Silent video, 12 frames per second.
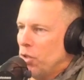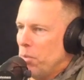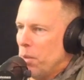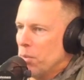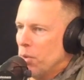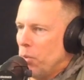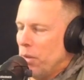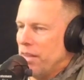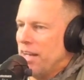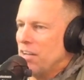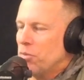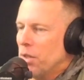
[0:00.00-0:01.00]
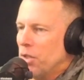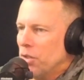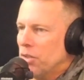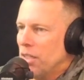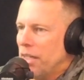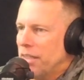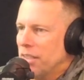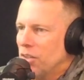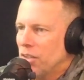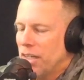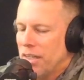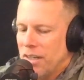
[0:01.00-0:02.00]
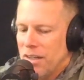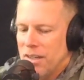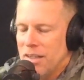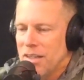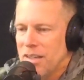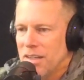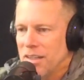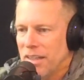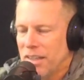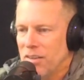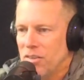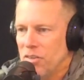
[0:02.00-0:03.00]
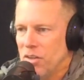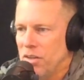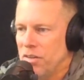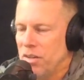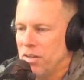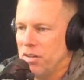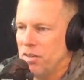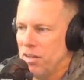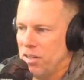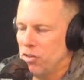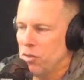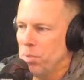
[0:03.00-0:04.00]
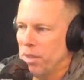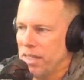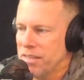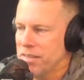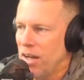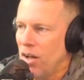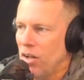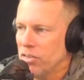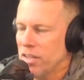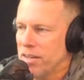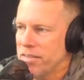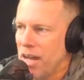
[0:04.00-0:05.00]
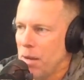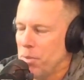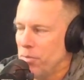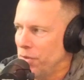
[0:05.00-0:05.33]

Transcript: paper roll with. And that's what it looked like. It looked like they used to put like dolls on the top.